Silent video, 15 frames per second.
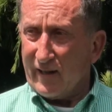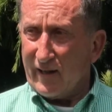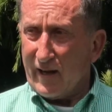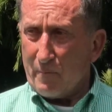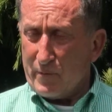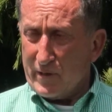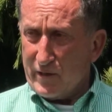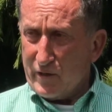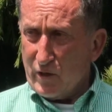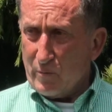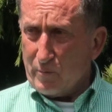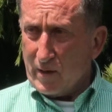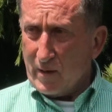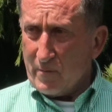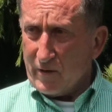up in New
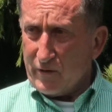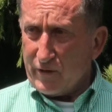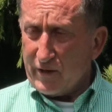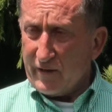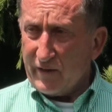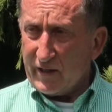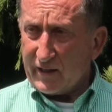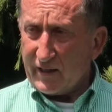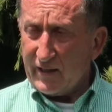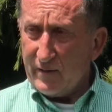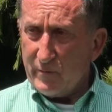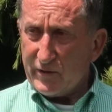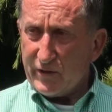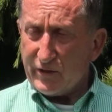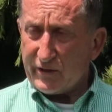Plymouth, and
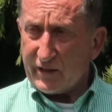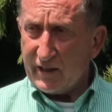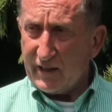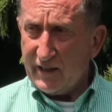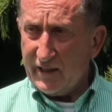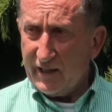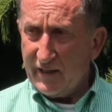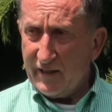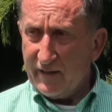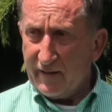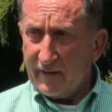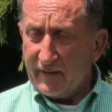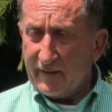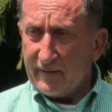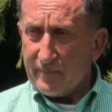Mrs. Keenan
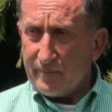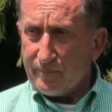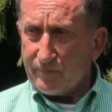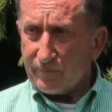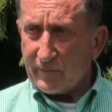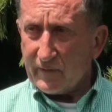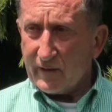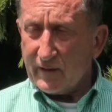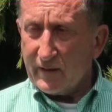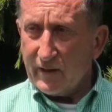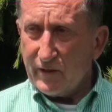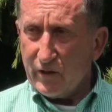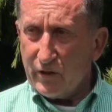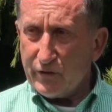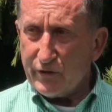
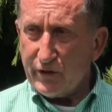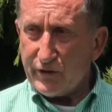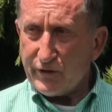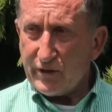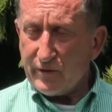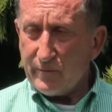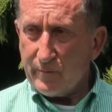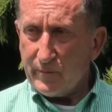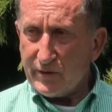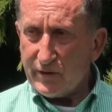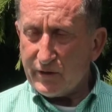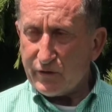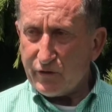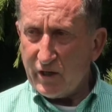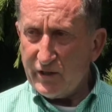and her sister,
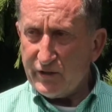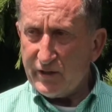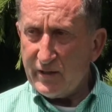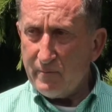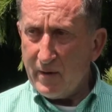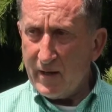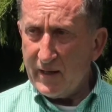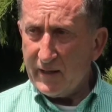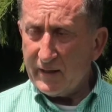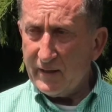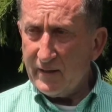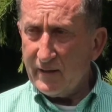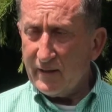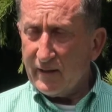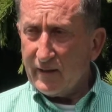Mrs. Tracy
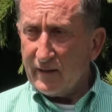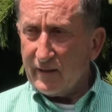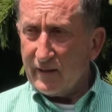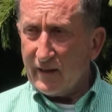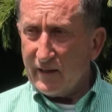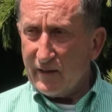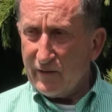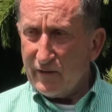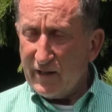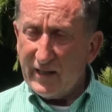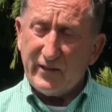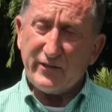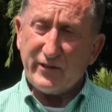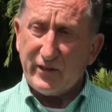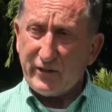Megan, and
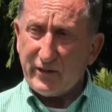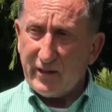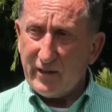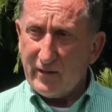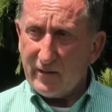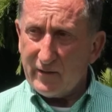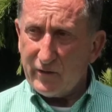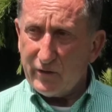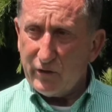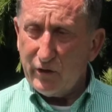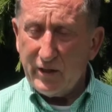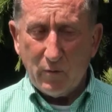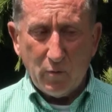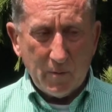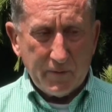their sister,
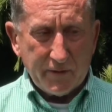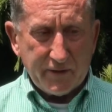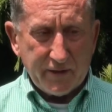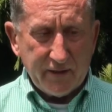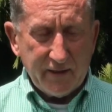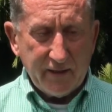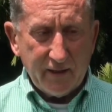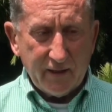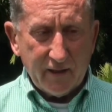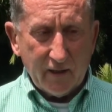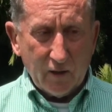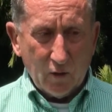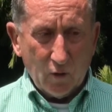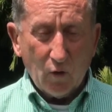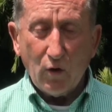Judy Whippety,
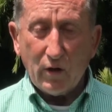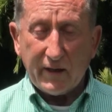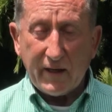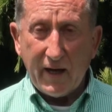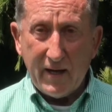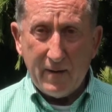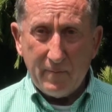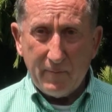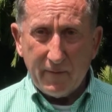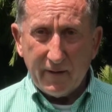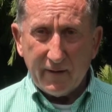all came